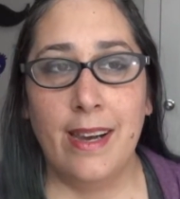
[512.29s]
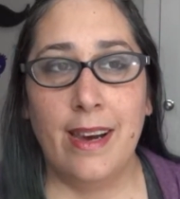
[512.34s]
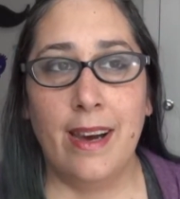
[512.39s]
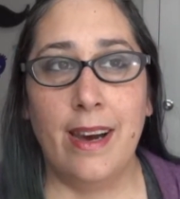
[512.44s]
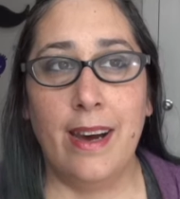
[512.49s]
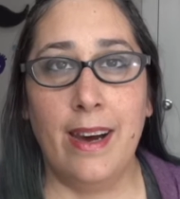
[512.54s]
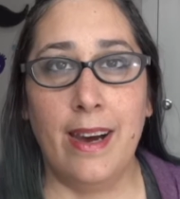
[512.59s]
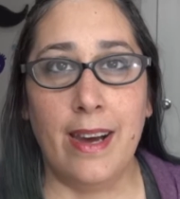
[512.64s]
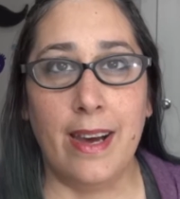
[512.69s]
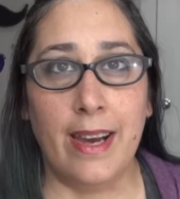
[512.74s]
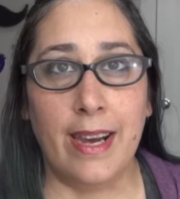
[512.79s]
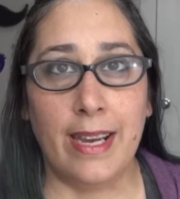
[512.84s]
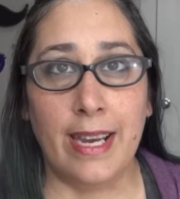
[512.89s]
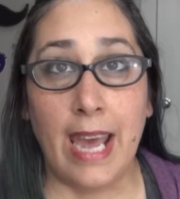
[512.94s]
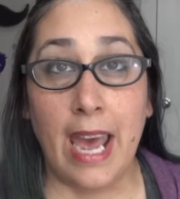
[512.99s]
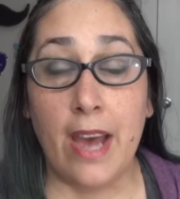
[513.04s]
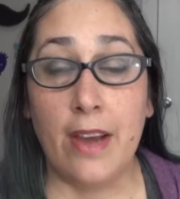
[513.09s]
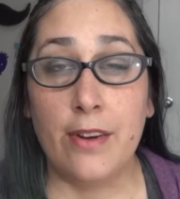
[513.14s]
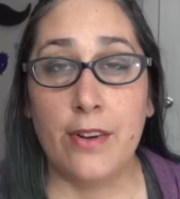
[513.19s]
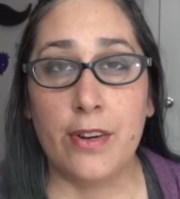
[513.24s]

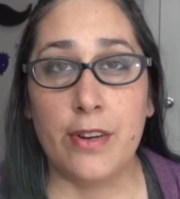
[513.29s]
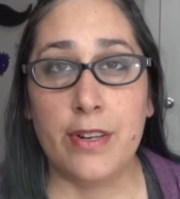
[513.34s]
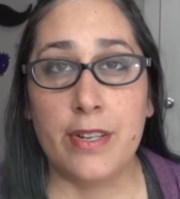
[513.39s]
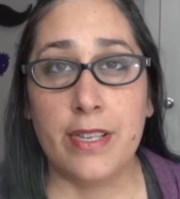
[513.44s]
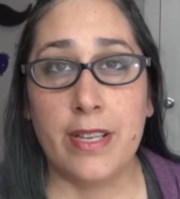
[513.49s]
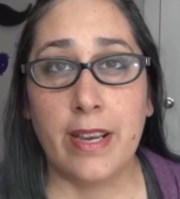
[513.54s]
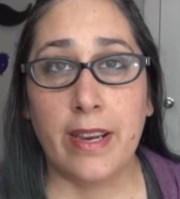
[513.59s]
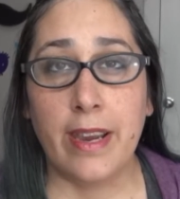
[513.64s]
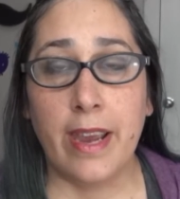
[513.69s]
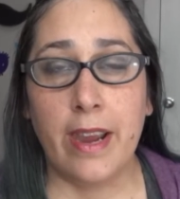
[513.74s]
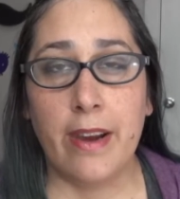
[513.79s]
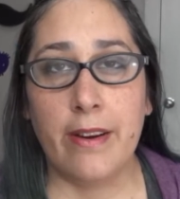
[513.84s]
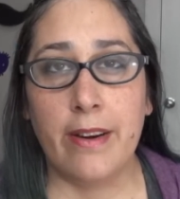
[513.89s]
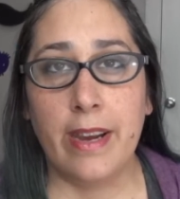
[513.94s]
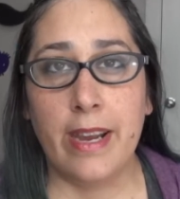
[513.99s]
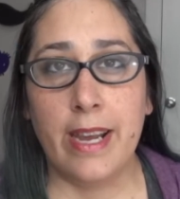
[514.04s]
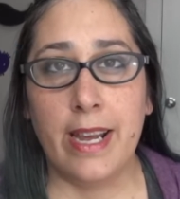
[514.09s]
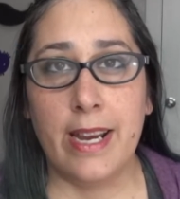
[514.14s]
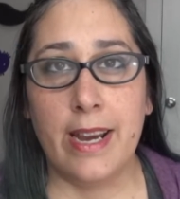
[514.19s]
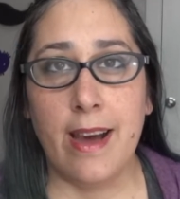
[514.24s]

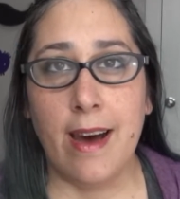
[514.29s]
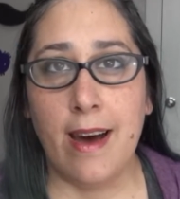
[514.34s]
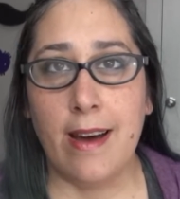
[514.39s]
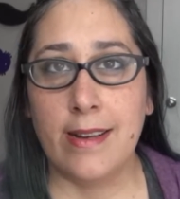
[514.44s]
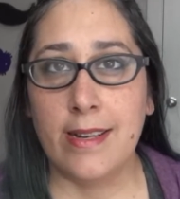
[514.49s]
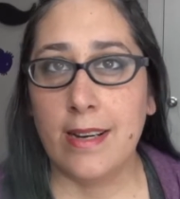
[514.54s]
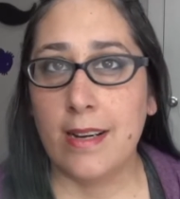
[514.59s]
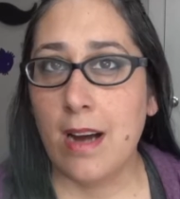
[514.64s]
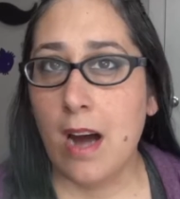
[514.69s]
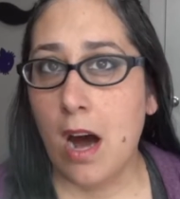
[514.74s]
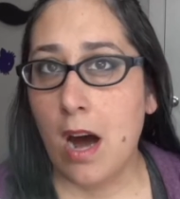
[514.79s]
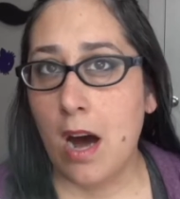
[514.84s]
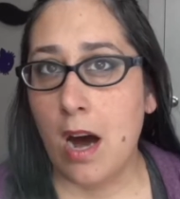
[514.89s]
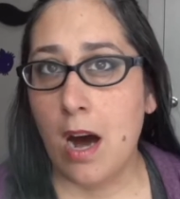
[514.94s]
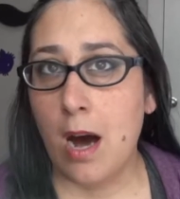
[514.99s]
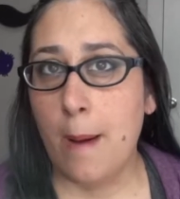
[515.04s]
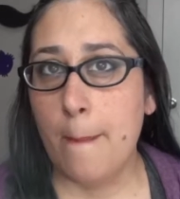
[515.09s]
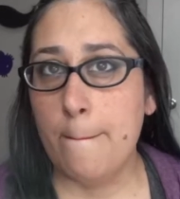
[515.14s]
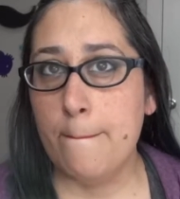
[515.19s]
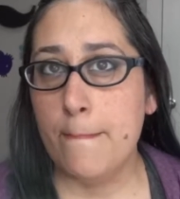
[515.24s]

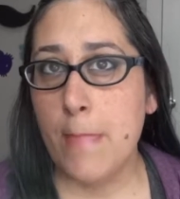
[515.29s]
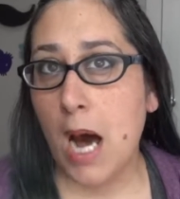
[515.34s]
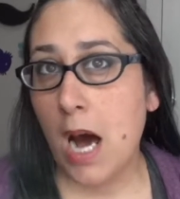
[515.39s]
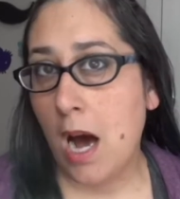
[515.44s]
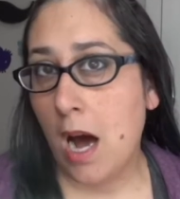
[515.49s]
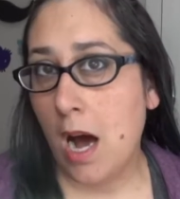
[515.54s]
catnursecarrie.com.